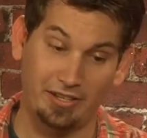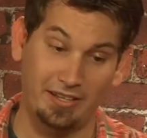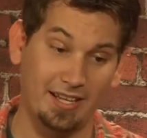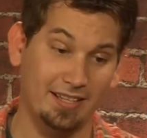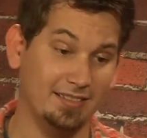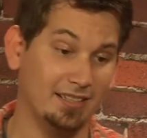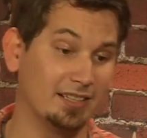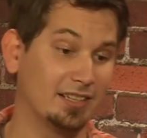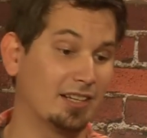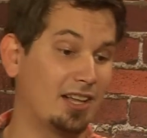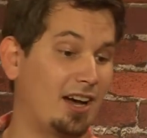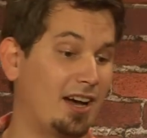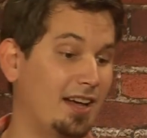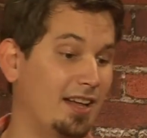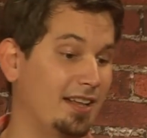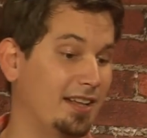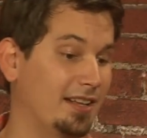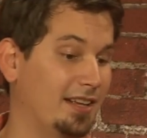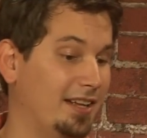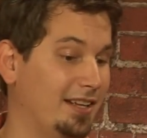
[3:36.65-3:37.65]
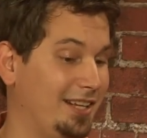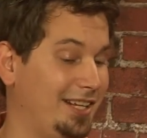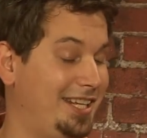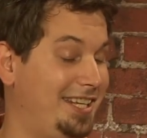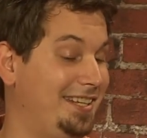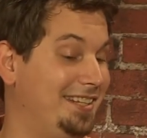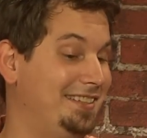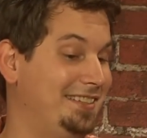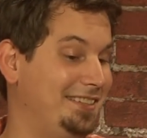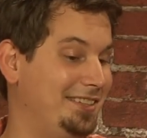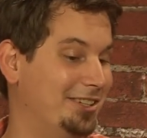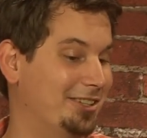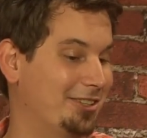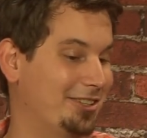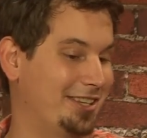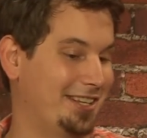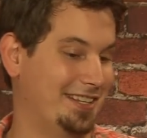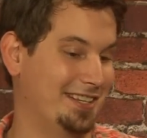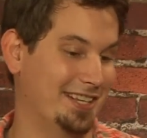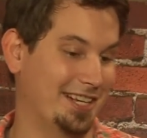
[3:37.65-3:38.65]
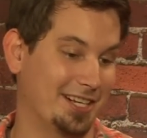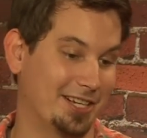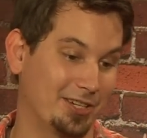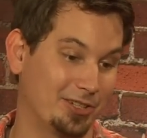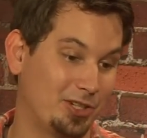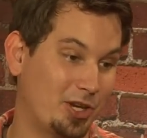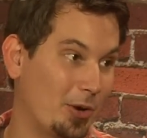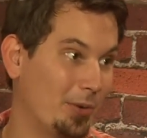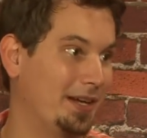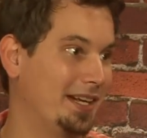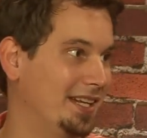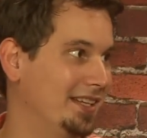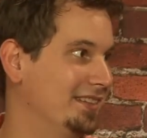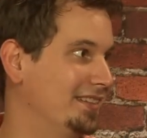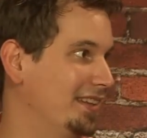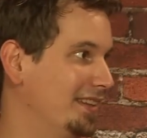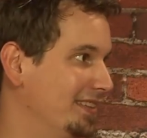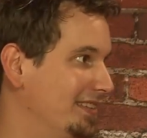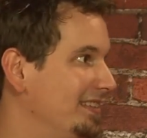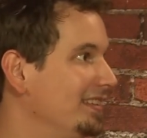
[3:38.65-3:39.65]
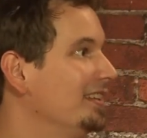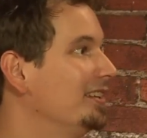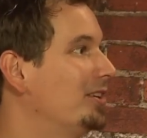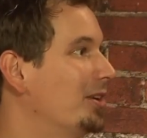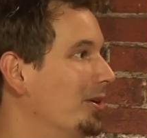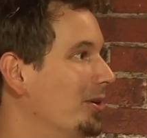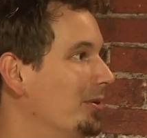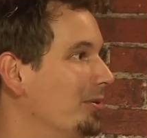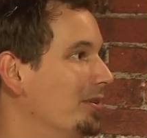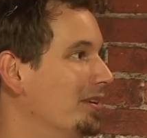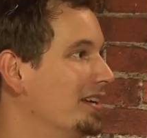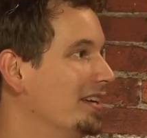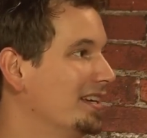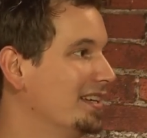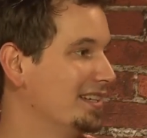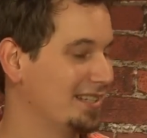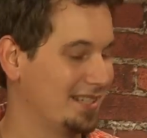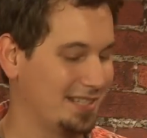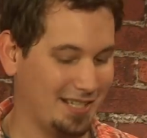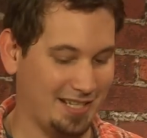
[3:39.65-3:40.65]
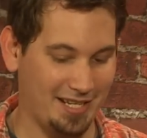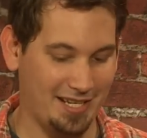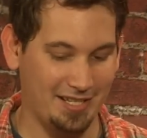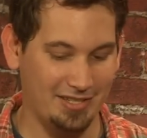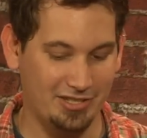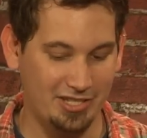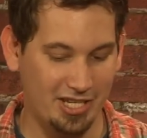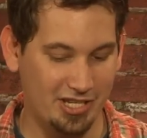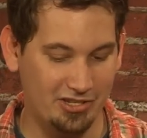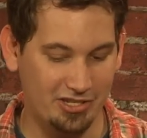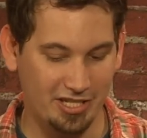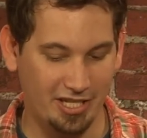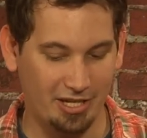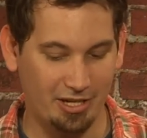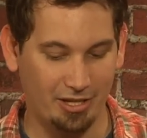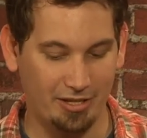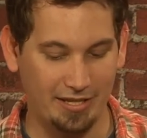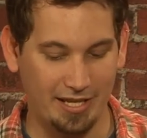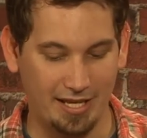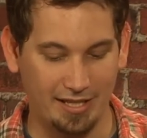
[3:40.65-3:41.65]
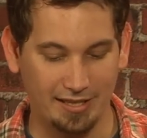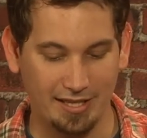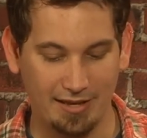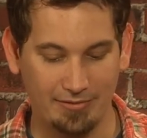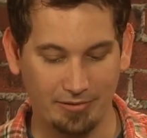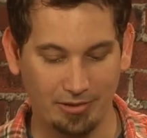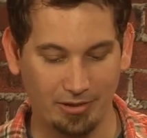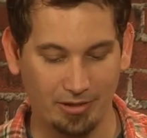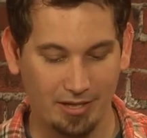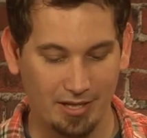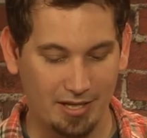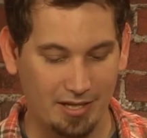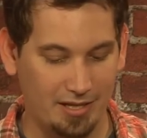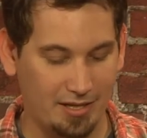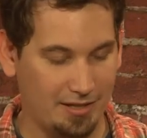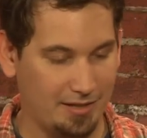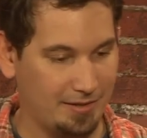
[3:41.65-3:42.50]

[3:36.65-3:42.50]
and that's a lot easier than like going into the C code and changing it on that level. We